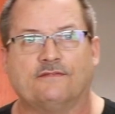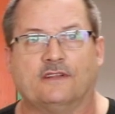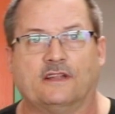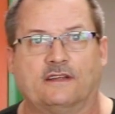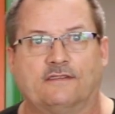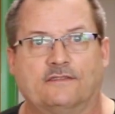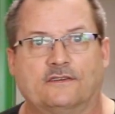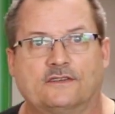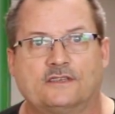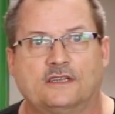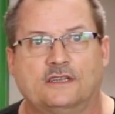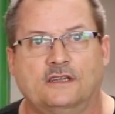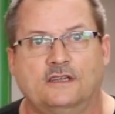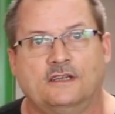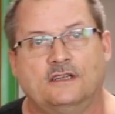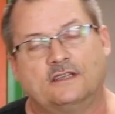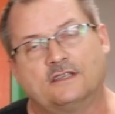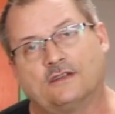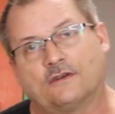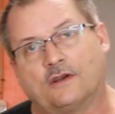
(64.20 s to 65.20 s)
flavors.
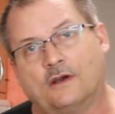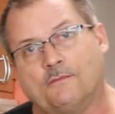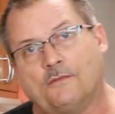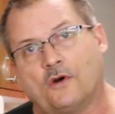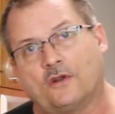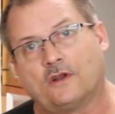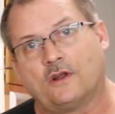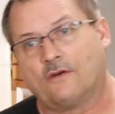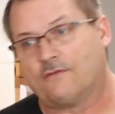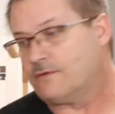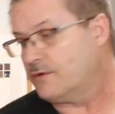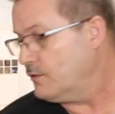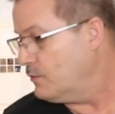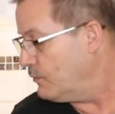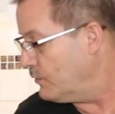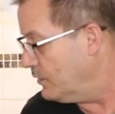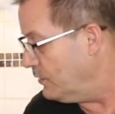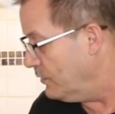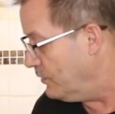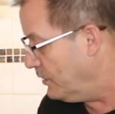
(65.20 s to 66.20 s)
So come on over,
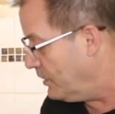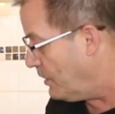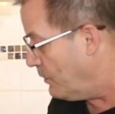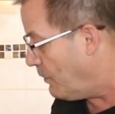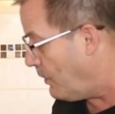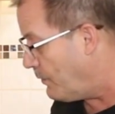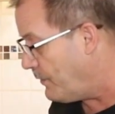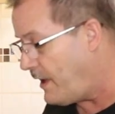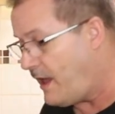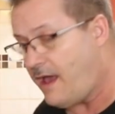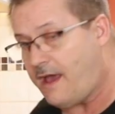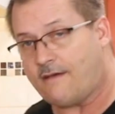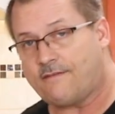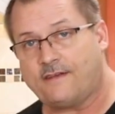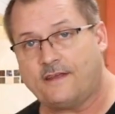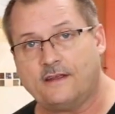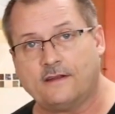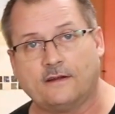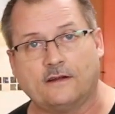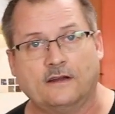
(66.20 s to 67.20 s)
we're going to look at what we have
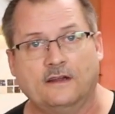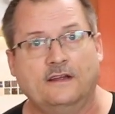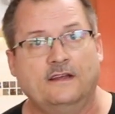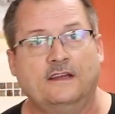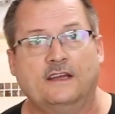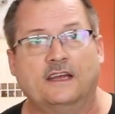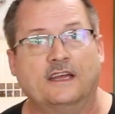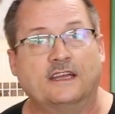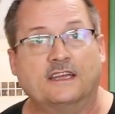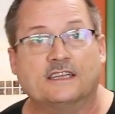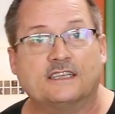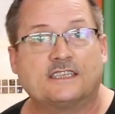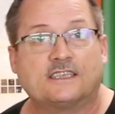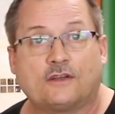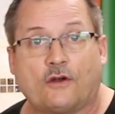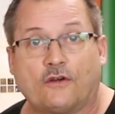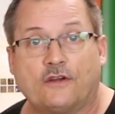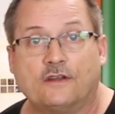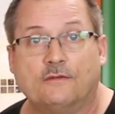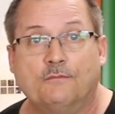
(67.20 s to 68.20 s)
here and get
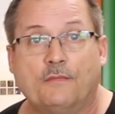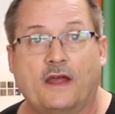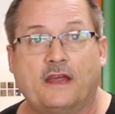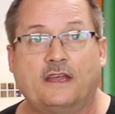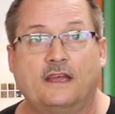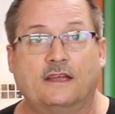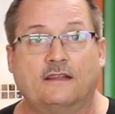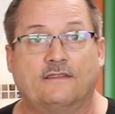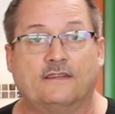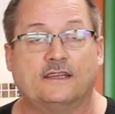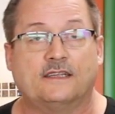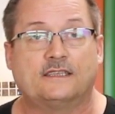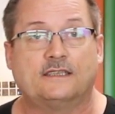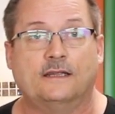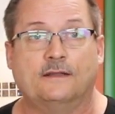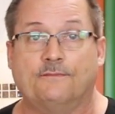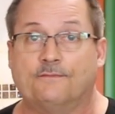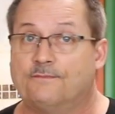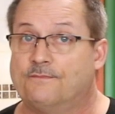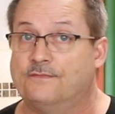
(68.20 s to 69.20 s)
started making this,
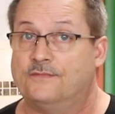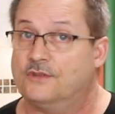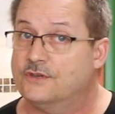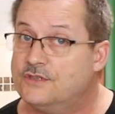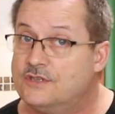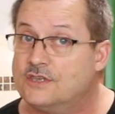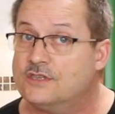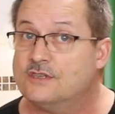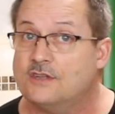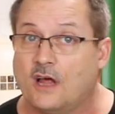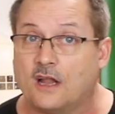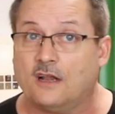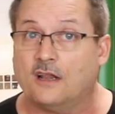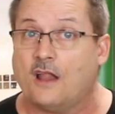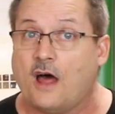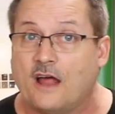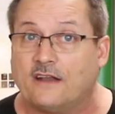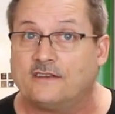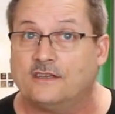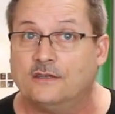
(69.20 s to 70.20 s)
and there's just not a
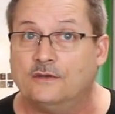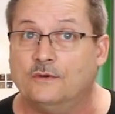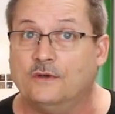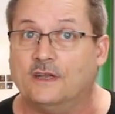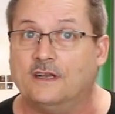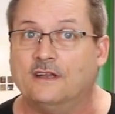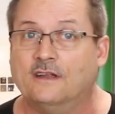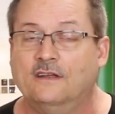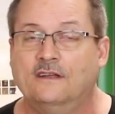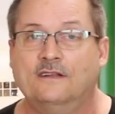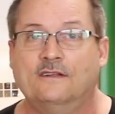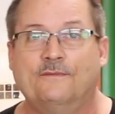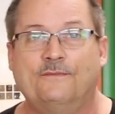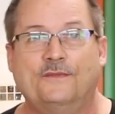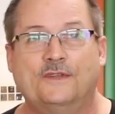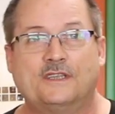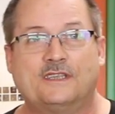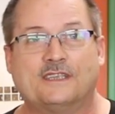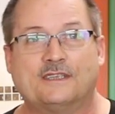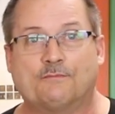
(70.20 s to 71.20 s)
lot to it.
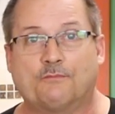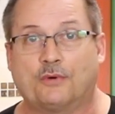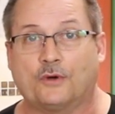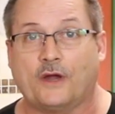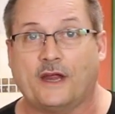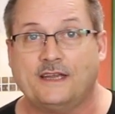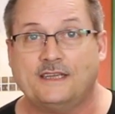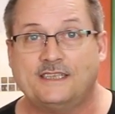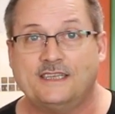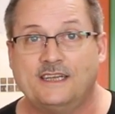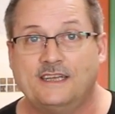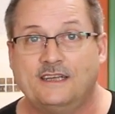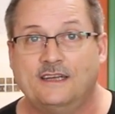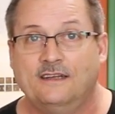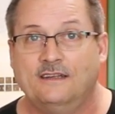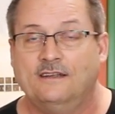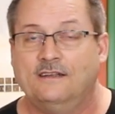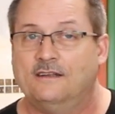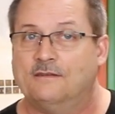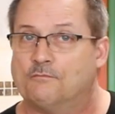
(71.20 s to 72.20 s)
This is braising.
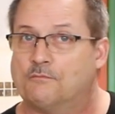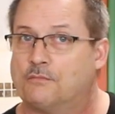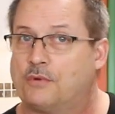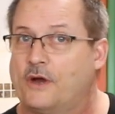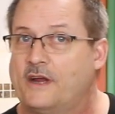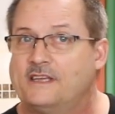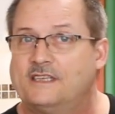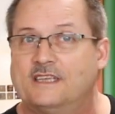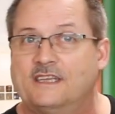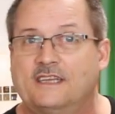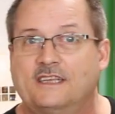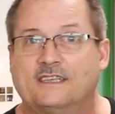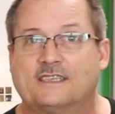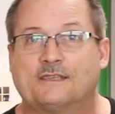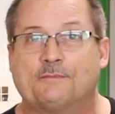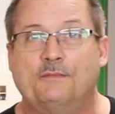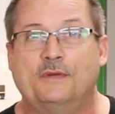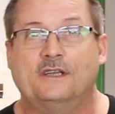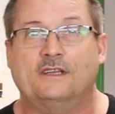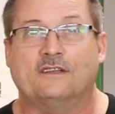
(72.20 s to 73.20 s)
Braising
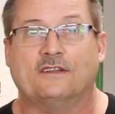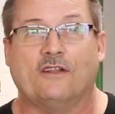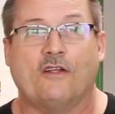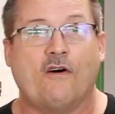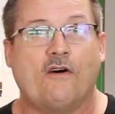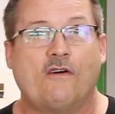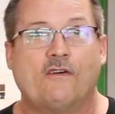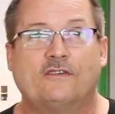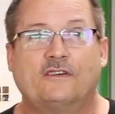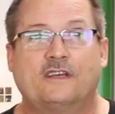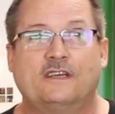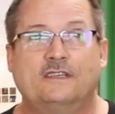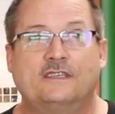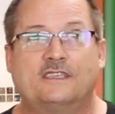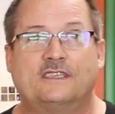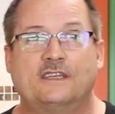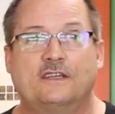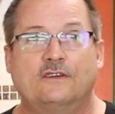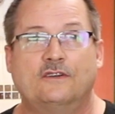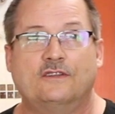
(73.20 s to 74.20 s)
has been long
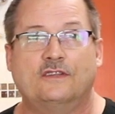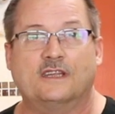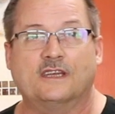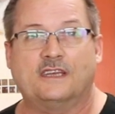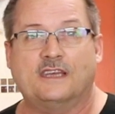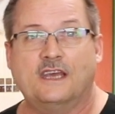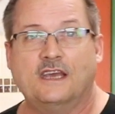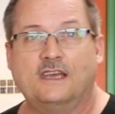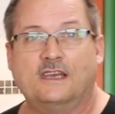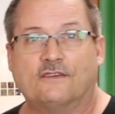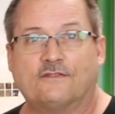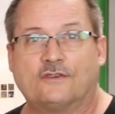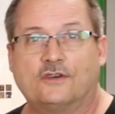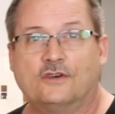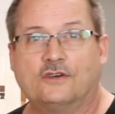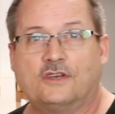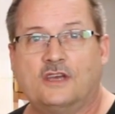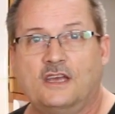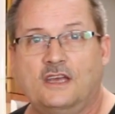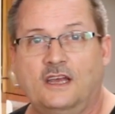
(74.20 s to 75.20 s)
considered the king of
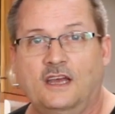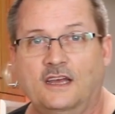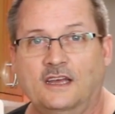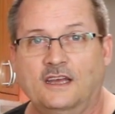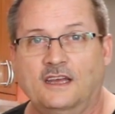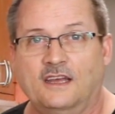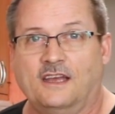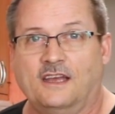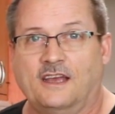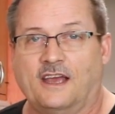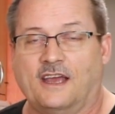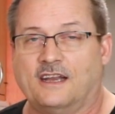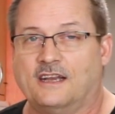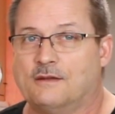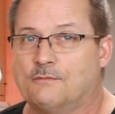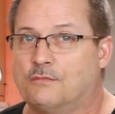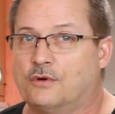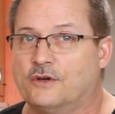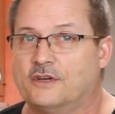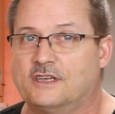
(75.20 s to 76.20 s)
cooking, and
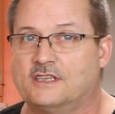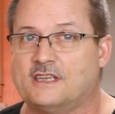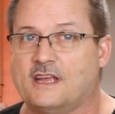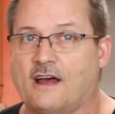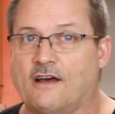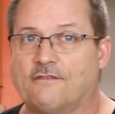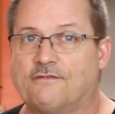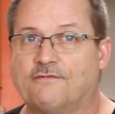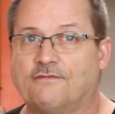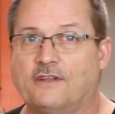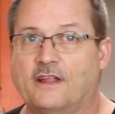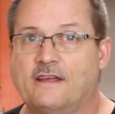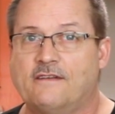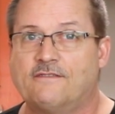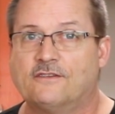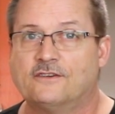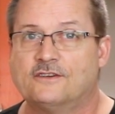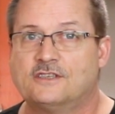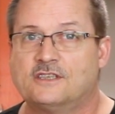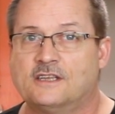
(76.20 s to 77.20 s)
it brings out
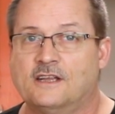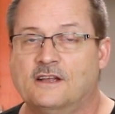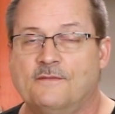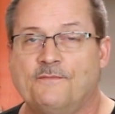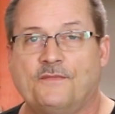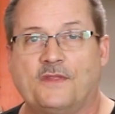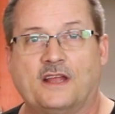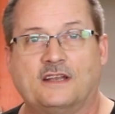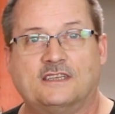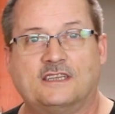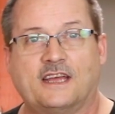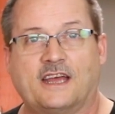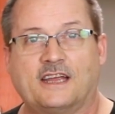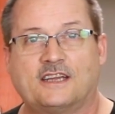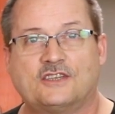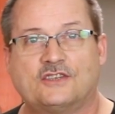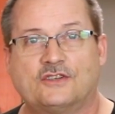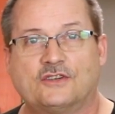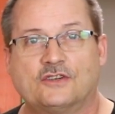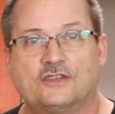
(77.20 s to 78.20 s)
flavors and
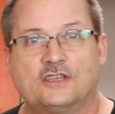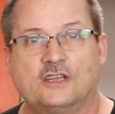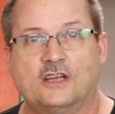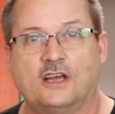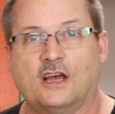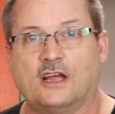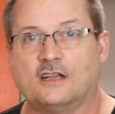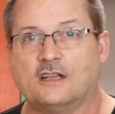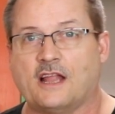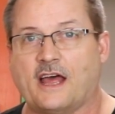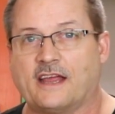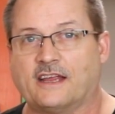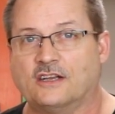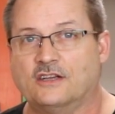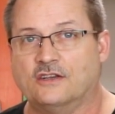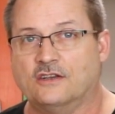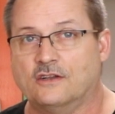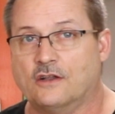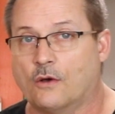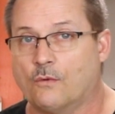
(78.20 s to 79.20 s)
textures unlike
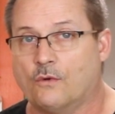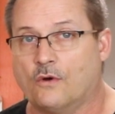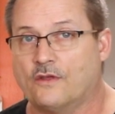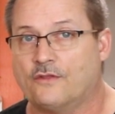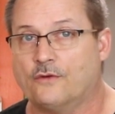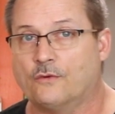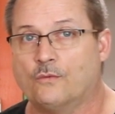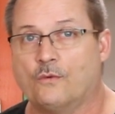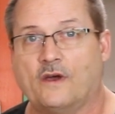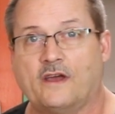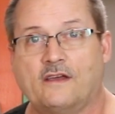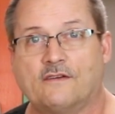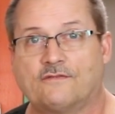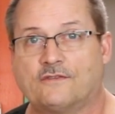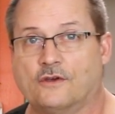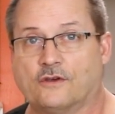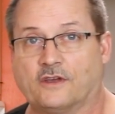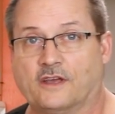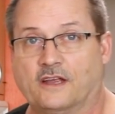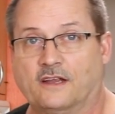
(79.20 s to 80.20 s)
no other way of
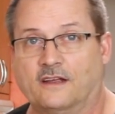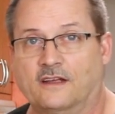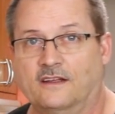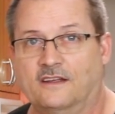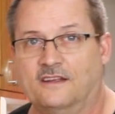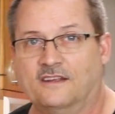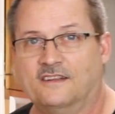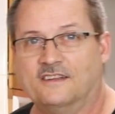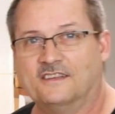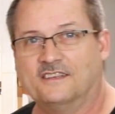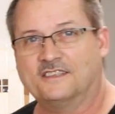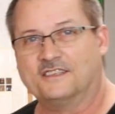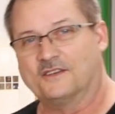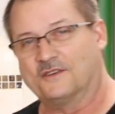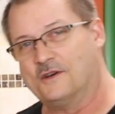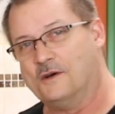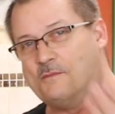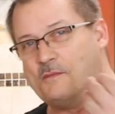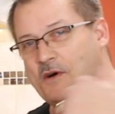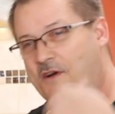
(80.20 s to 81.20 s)
cooking. So
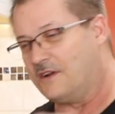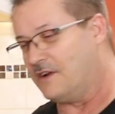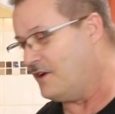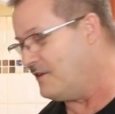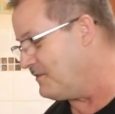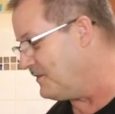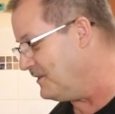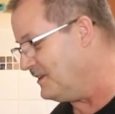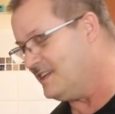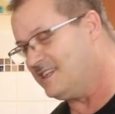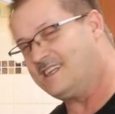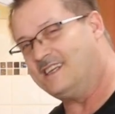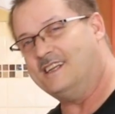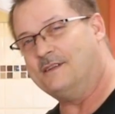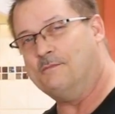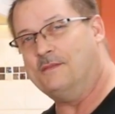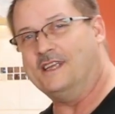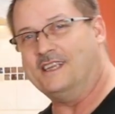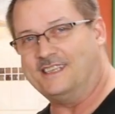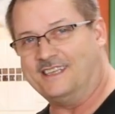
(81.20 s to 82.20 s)
come on over and let's
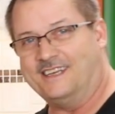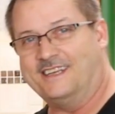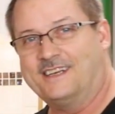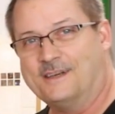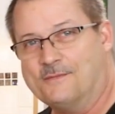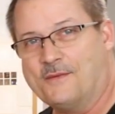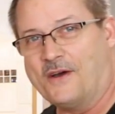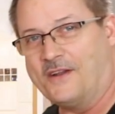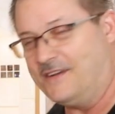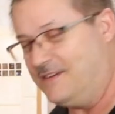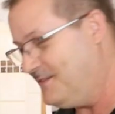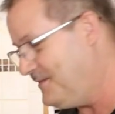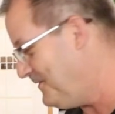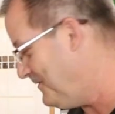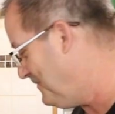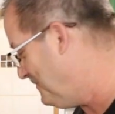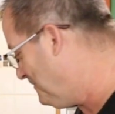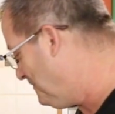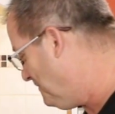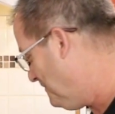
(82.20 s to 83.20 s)
get busy. Come on.
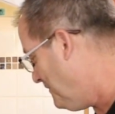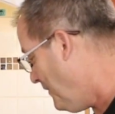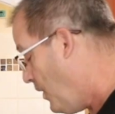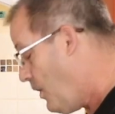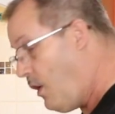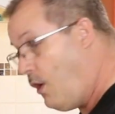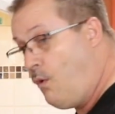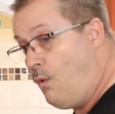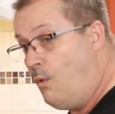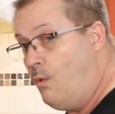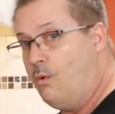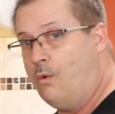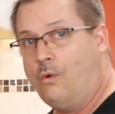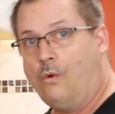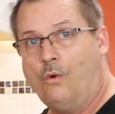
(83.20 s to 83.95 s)
Oh,